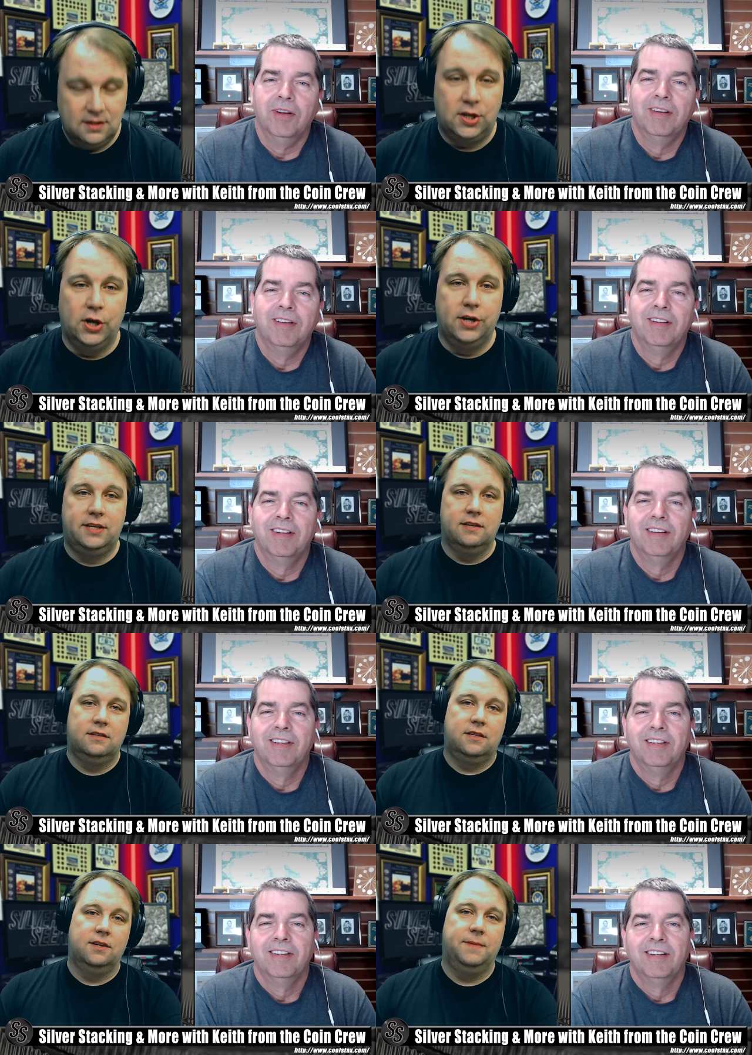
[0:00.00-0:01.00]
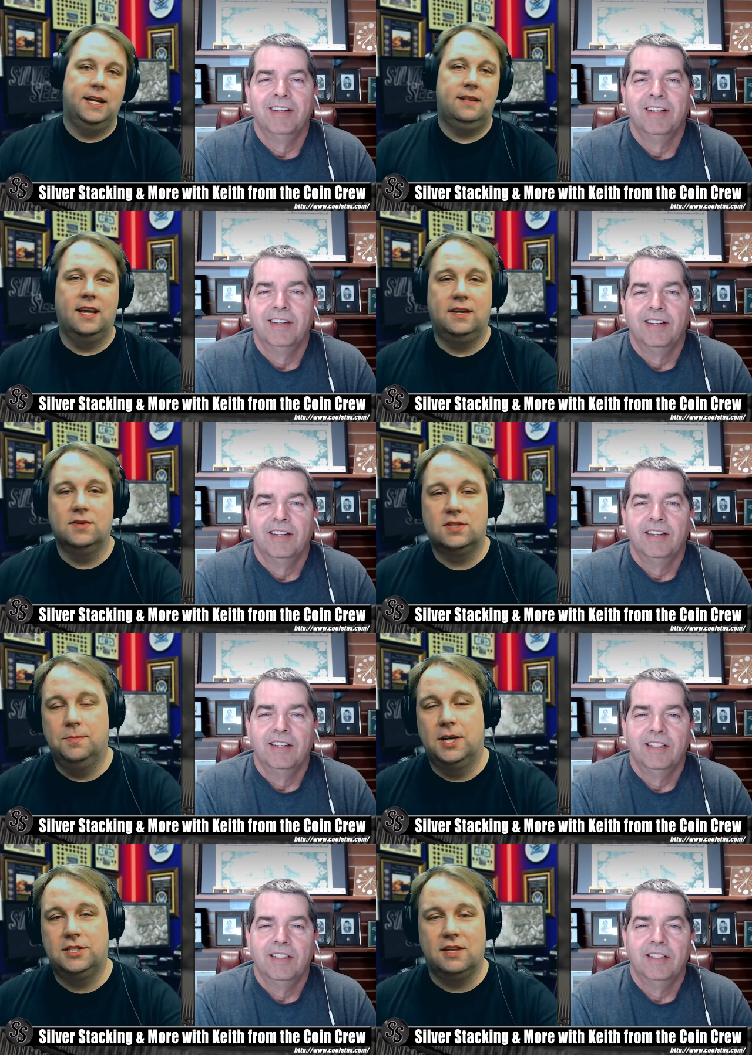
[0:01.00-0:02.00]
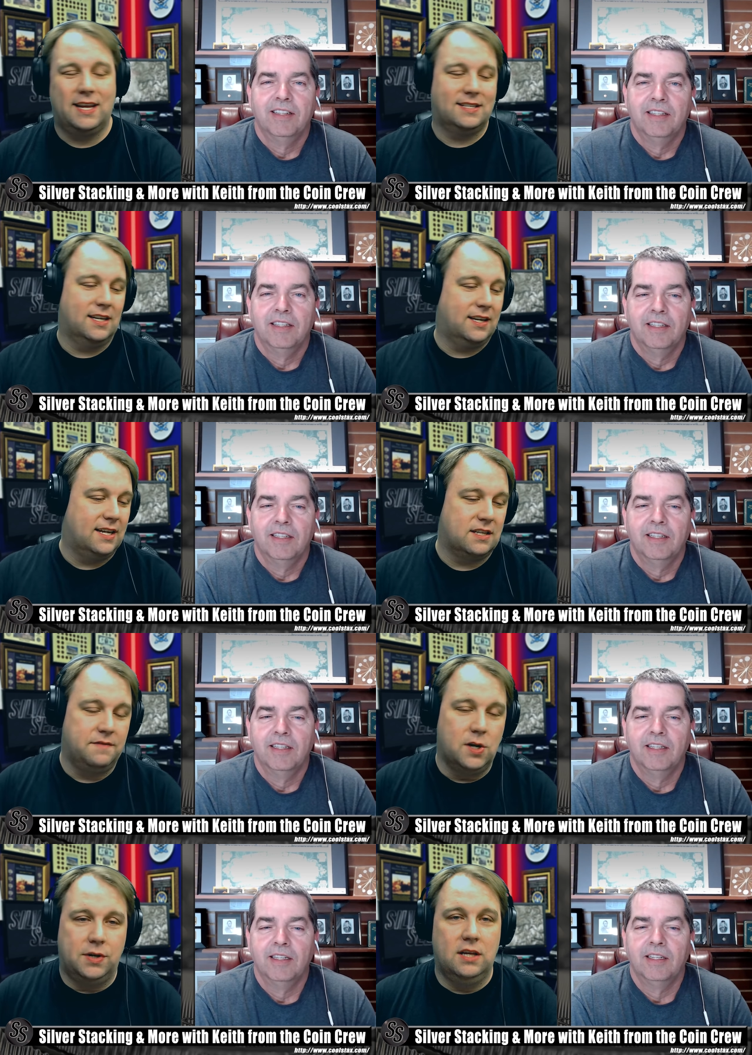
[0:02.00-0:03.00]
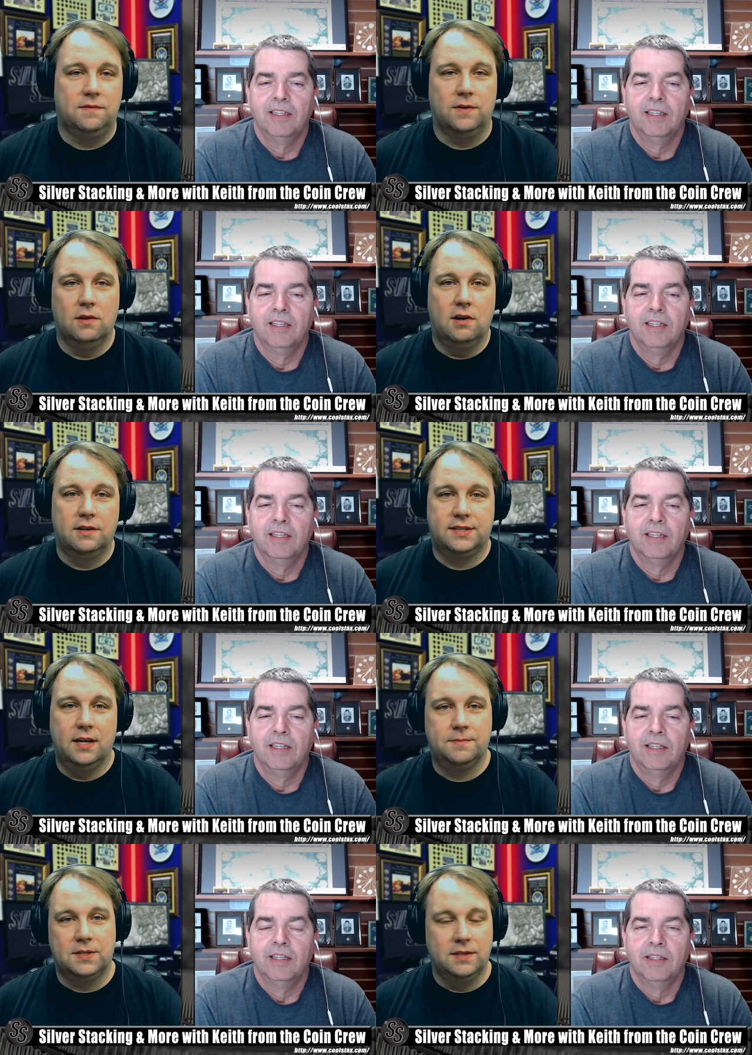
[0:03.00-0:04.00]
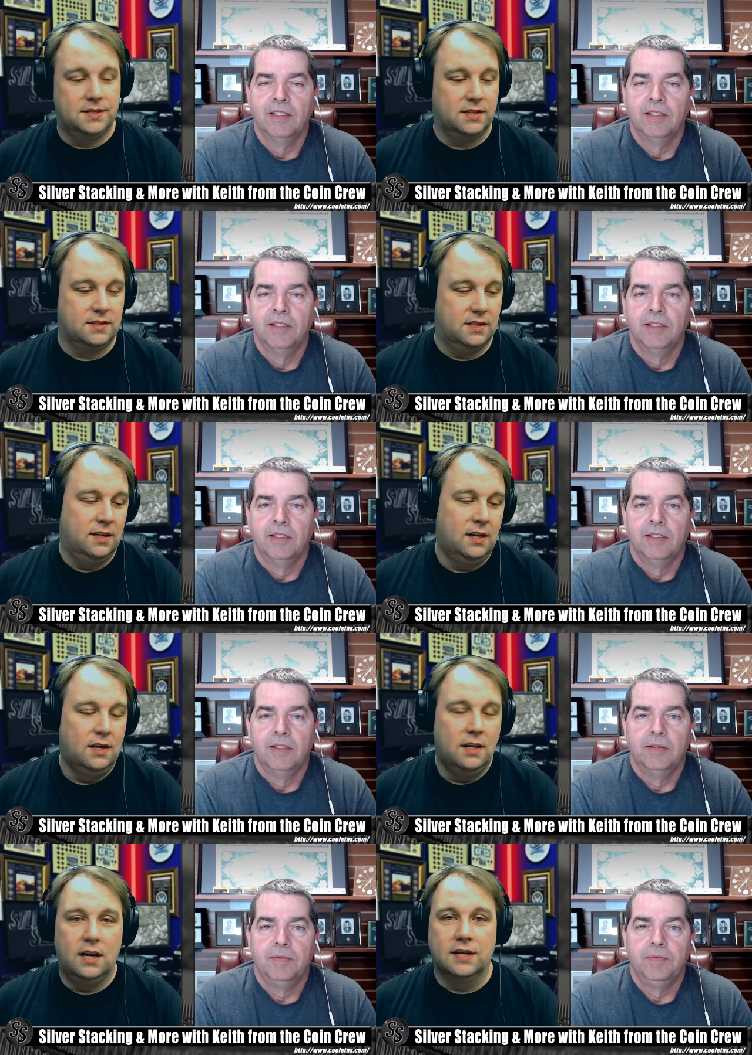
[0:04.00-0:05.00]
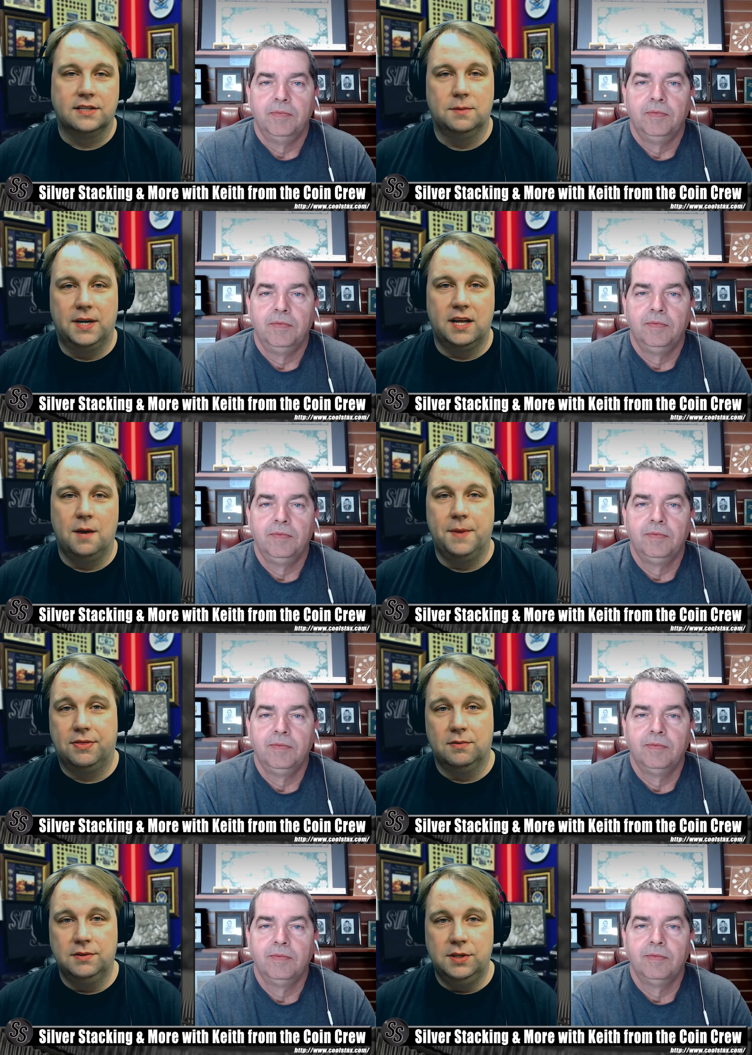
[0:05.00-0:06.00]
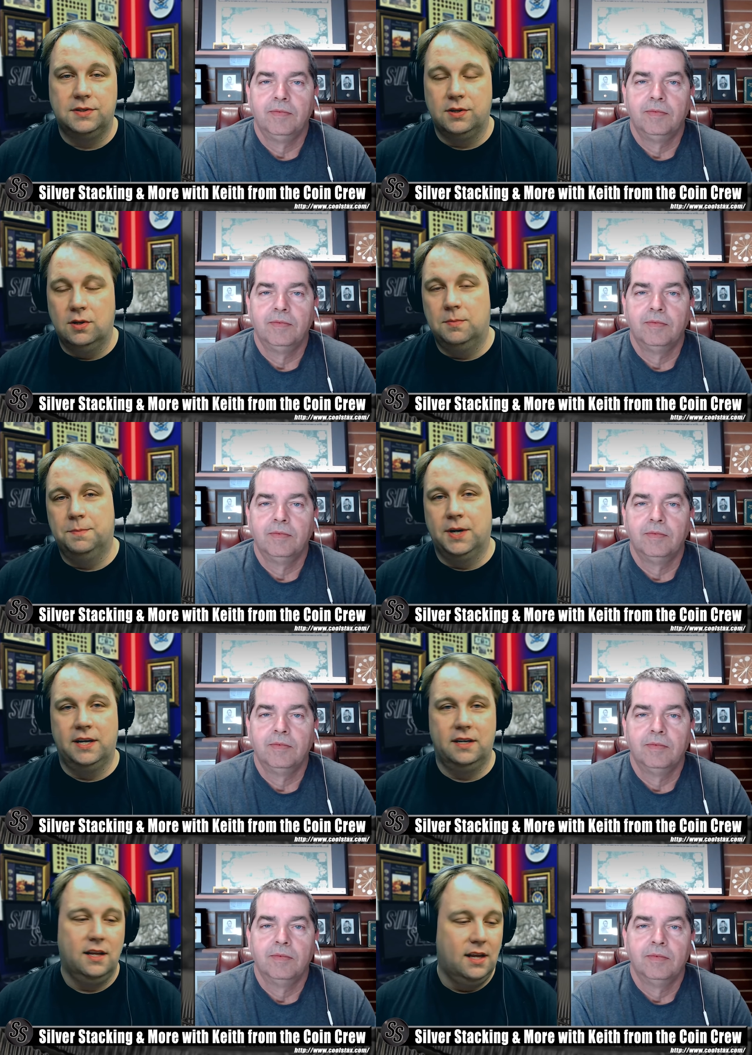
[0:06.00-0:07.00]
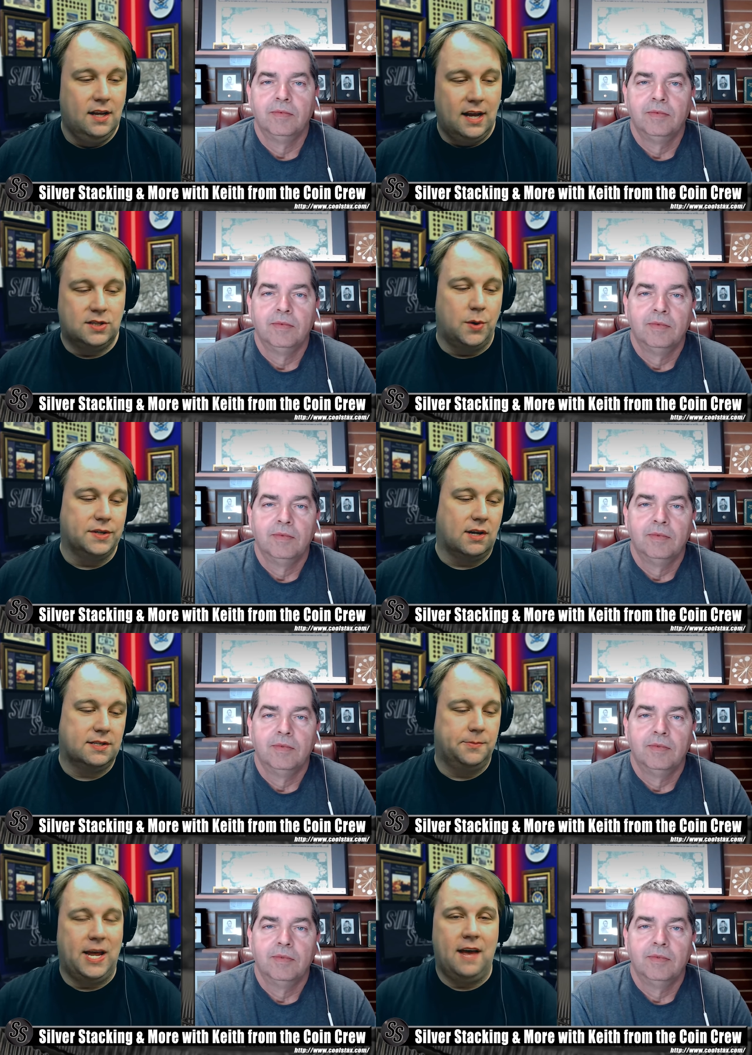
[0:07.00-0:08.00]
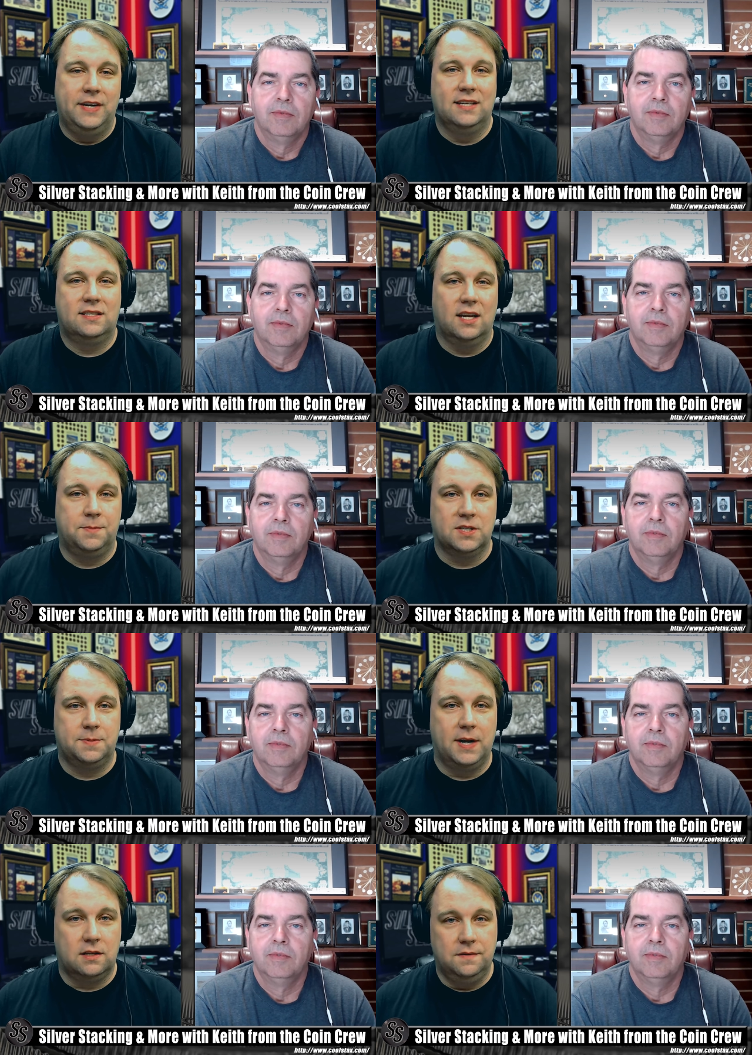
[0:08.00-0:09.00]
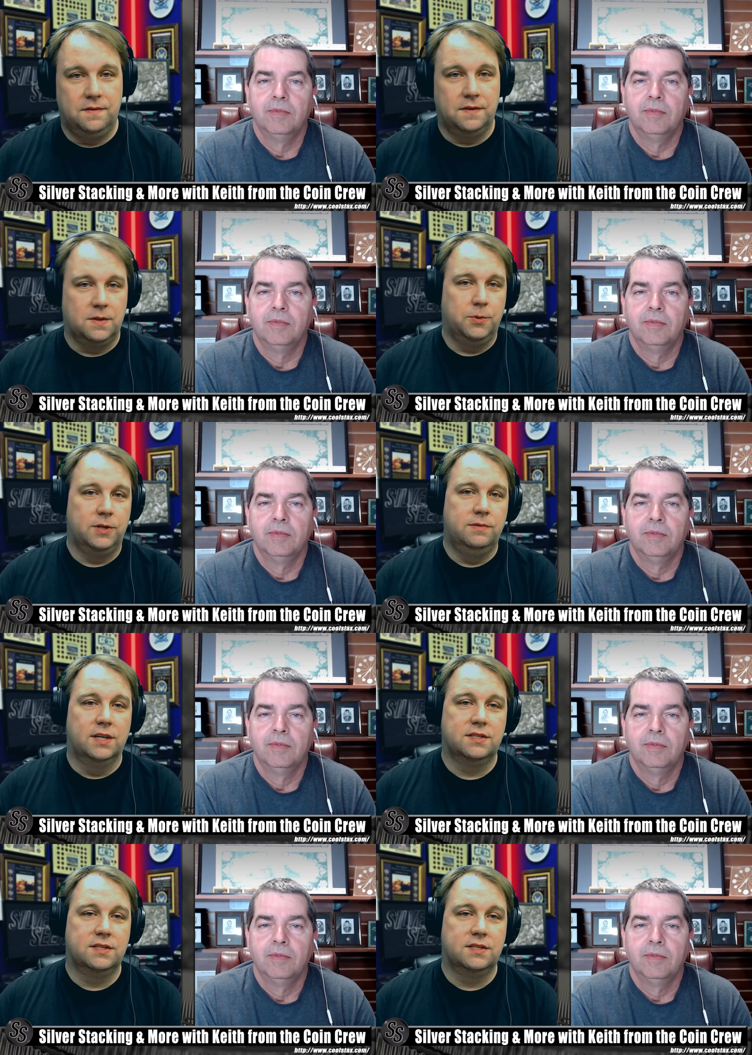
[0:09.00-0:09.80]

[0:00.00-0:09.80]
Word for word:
Speaker 1: Good, good, good, man. Thank you so much. Like I said, guys, I've known Keith for a long time, so this isn't uh, somebody I met through YouTube, but it's always awesome to have an inside perspective of someone who does